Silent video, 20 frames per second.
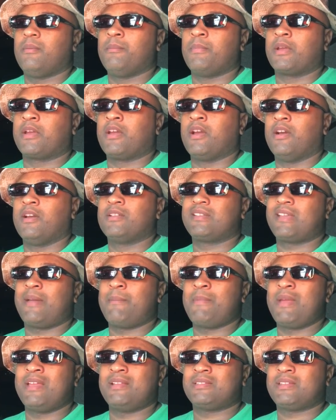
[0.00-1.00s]
because I
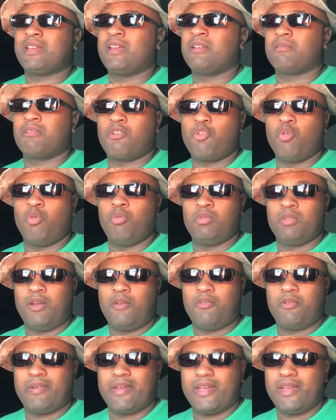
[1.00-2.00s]
maintained a cool,
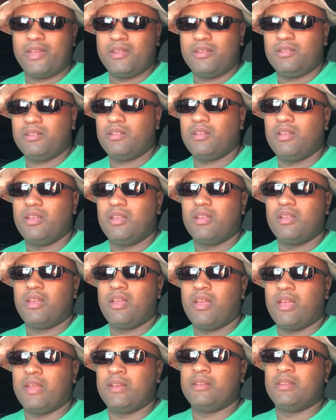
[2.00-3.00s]
level head,
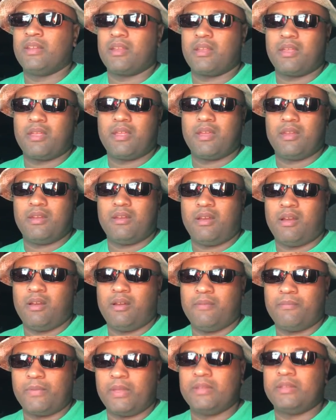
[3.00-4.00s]
it didn't get
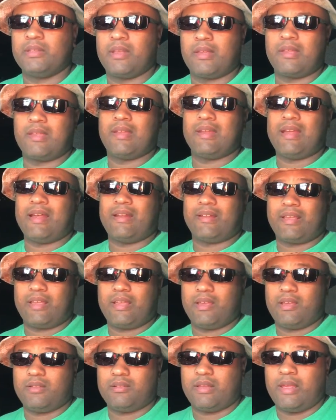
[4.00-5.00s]
out of
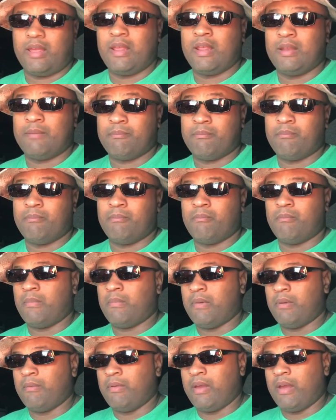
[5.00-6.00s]
hand, and
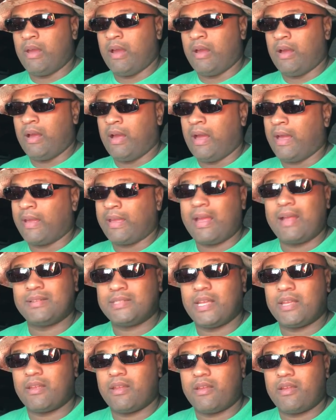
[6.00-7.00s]
I got
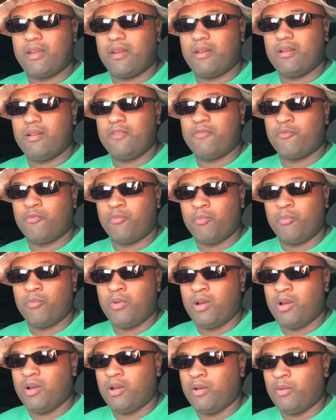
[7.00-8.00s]
taken care of
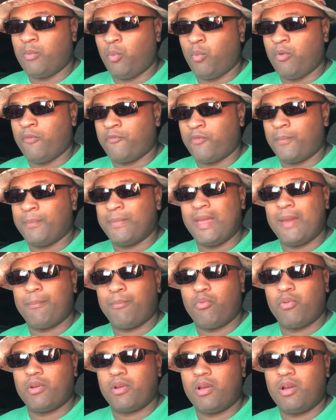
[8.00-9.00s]
from that
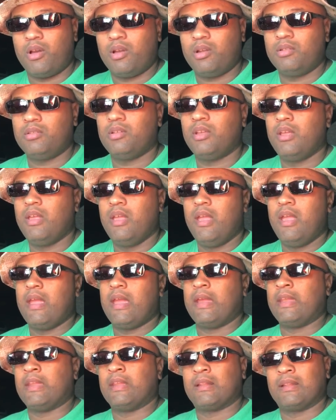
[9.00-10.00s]
point on,
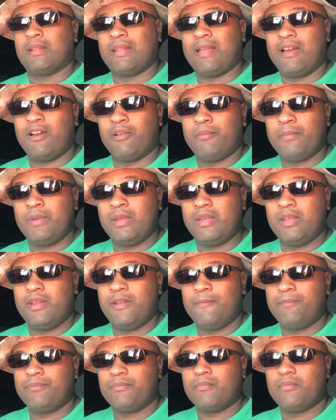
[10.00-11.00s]
and it allowed me
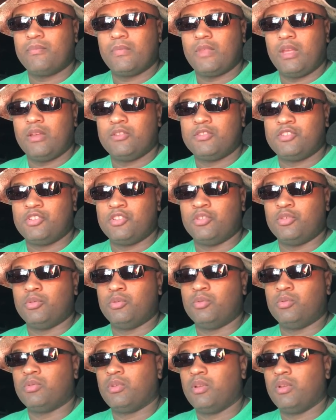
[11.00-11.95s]
to